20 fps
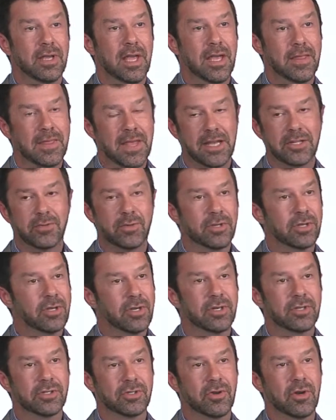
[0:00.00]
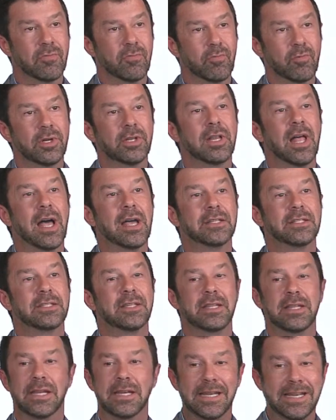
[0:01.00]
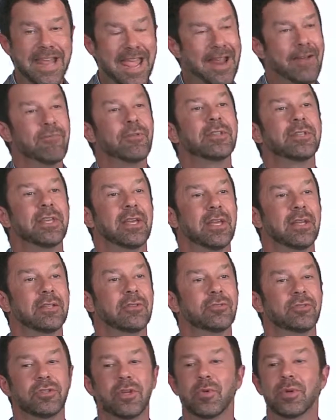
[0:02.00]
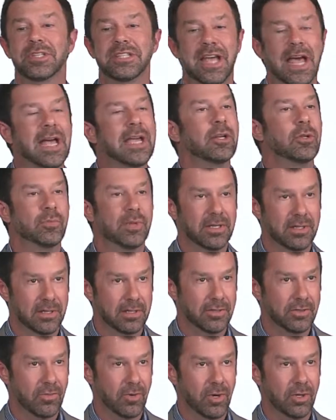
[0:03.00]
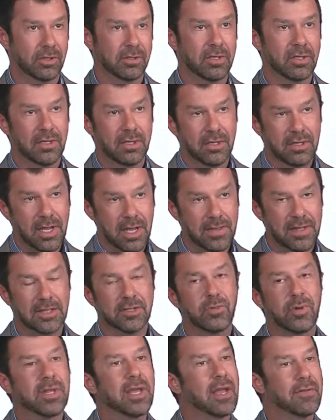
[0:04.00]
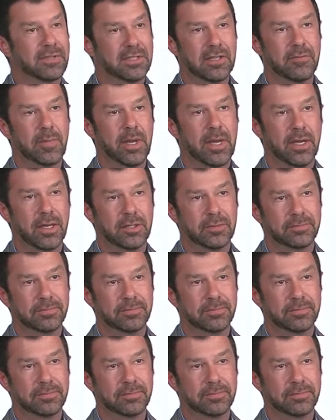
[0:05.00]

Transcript: And that's when they're going to start realizing that on everything, there's no entitlement in this world. And that's where they have to get back.